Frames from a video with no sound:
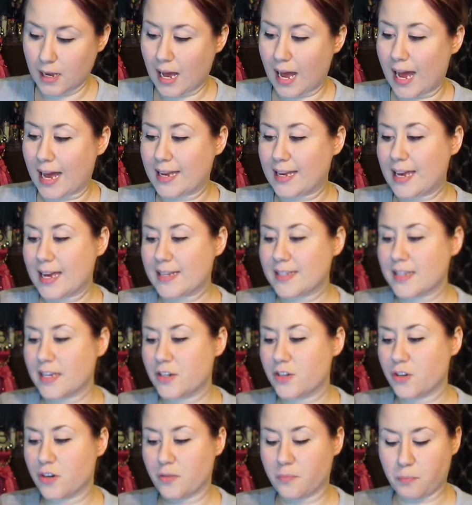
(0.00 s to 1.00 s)
I guess I
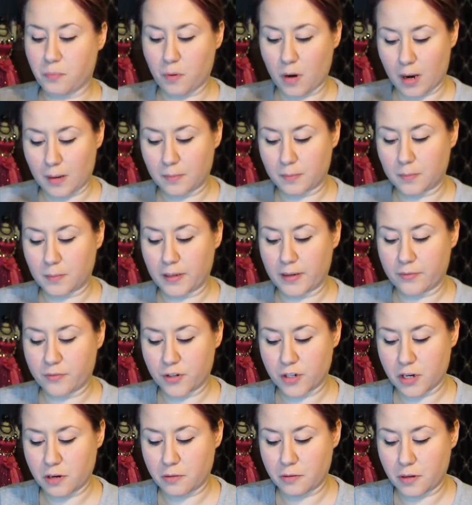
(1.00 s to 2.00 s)
should have probably have
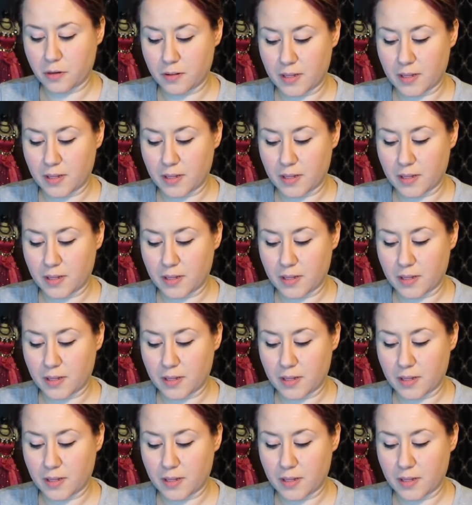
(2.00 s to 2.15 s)
shown you